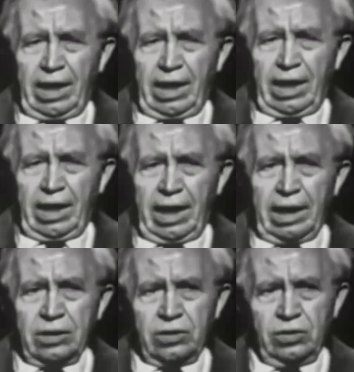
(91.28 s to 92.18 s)
Mm. And I
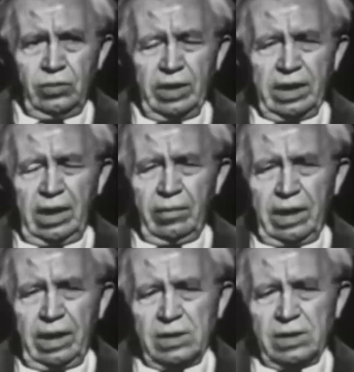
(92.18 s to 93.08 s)
had to become a
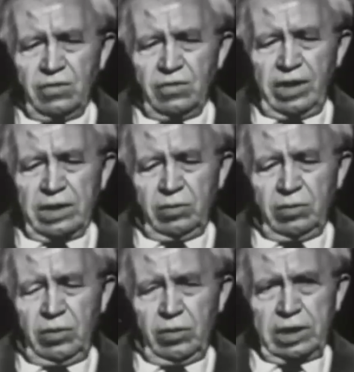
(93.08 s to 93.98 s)
guest of the
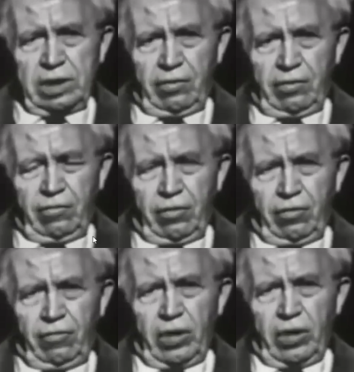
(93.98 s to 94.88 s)
Eskimos, and for
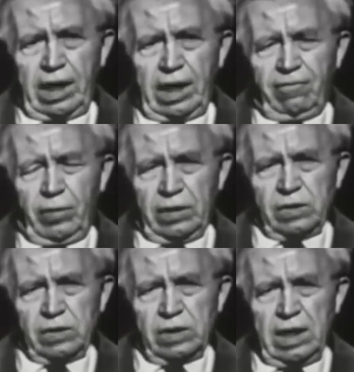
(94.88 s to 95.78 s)
four and a half months,